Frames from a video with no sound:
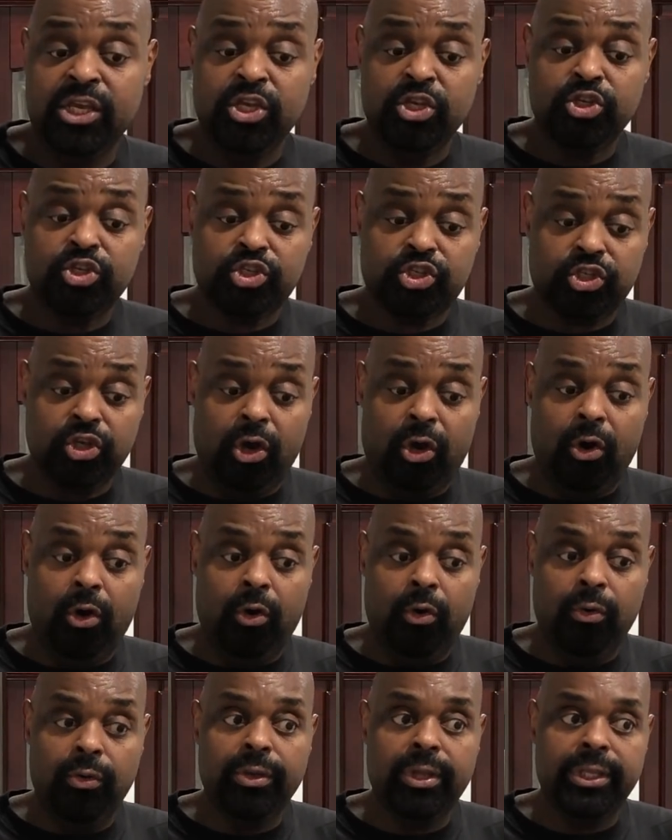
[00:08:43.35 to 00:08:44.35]

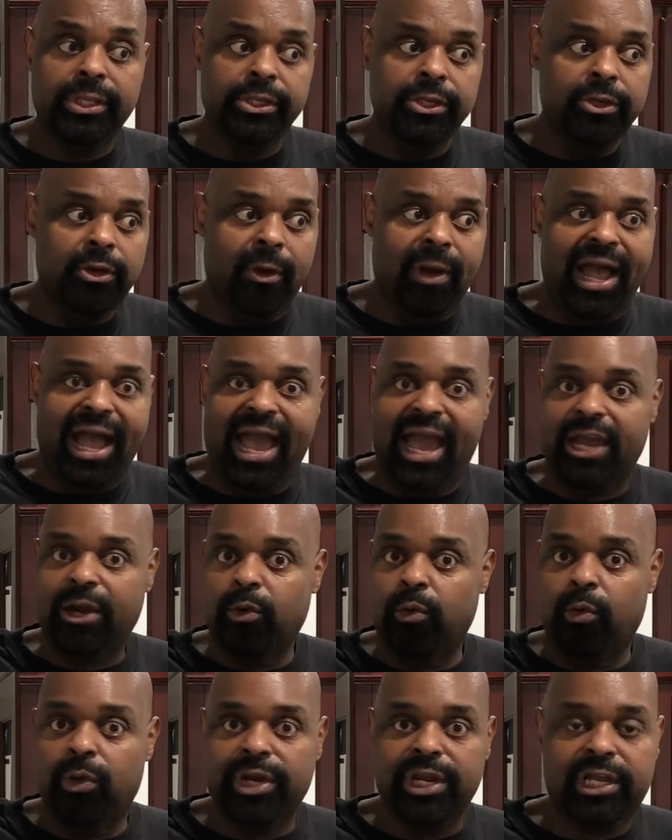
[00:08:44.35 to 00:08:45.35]
So, I
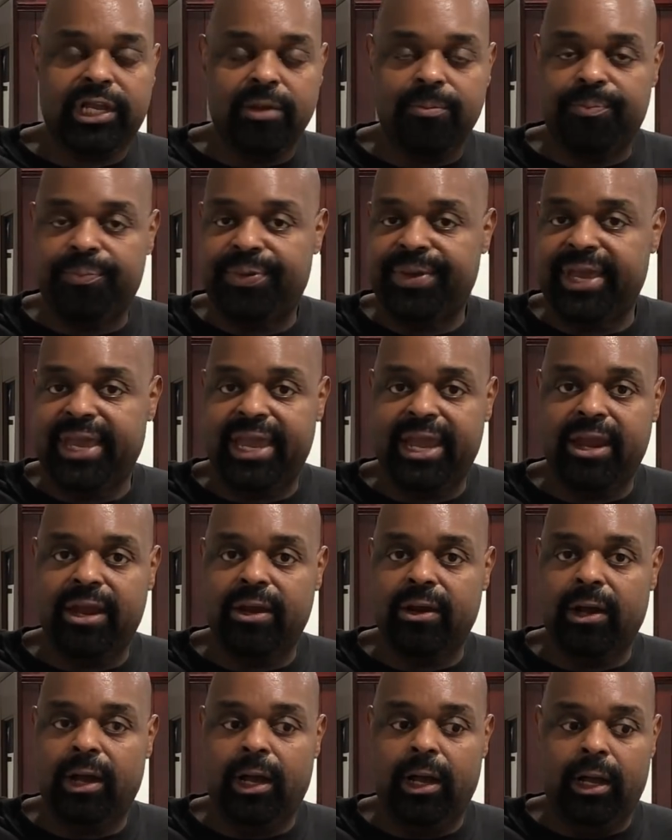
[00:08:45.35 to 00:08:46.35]
don't want to
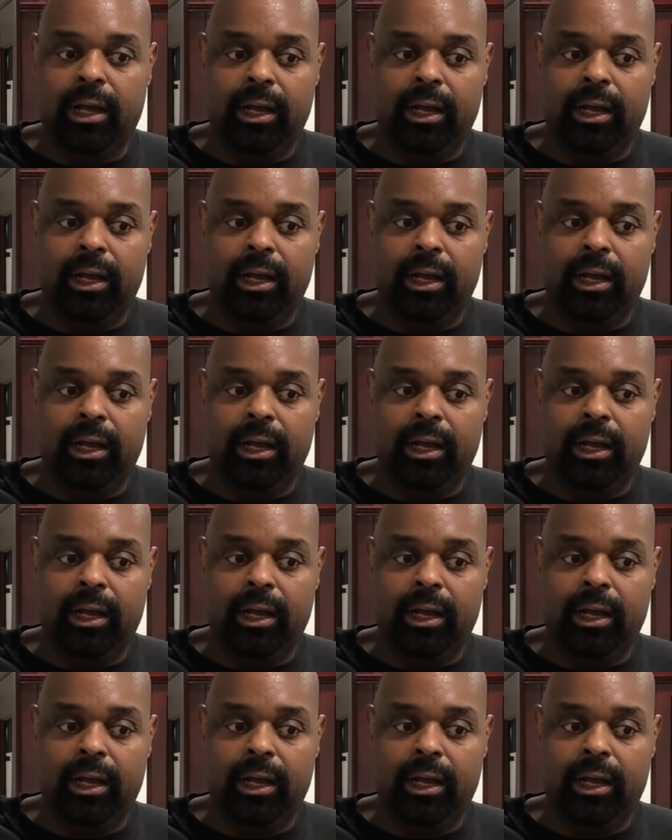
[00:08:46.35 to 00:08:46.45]
compare